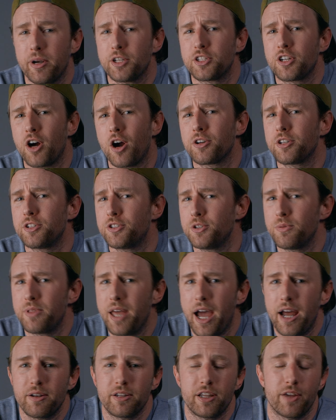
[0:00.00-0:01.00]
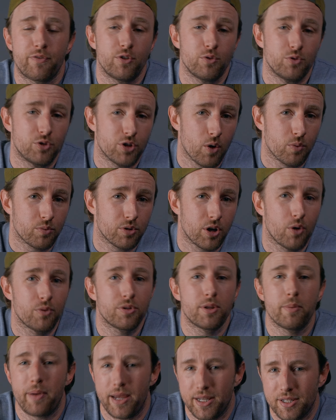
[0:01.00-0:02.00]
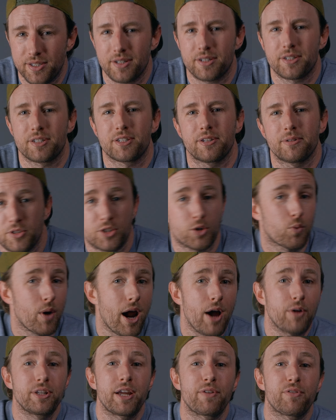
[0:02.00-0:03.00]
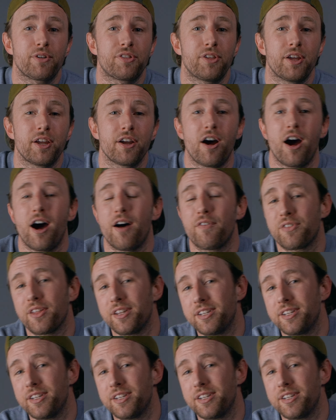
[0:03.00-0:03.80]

it's hard to do that if you don't know the basics. To round everything off, the